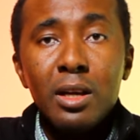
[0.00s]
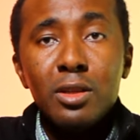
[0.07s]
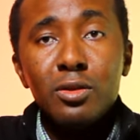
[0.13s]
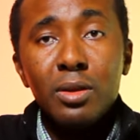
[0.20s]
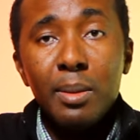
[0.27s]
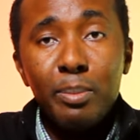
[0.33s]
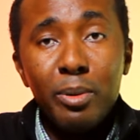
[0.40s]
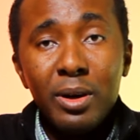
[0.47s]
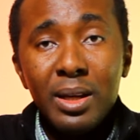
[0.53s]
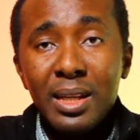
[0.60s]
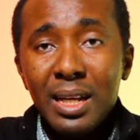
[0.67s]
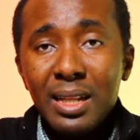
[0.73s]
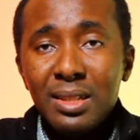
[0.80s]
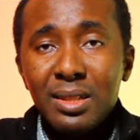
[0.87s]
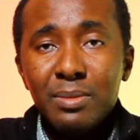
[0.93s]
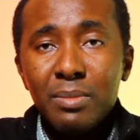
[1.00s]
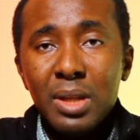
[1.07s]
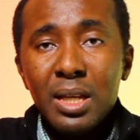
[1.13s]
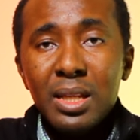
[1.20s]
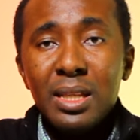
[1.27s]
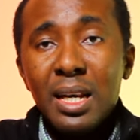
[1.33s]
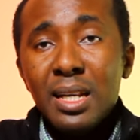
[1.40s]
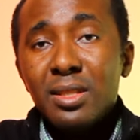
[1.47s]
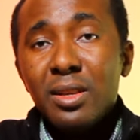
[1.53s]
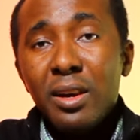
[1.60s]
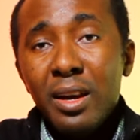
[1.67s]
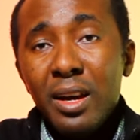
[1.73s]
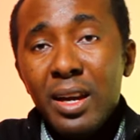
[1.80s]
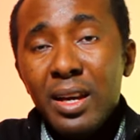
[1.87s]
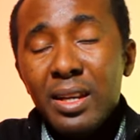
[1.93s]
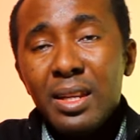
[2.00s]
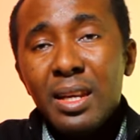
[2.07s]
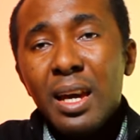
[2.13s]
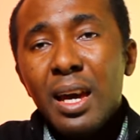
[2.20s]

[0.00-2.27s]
to the point that he has earned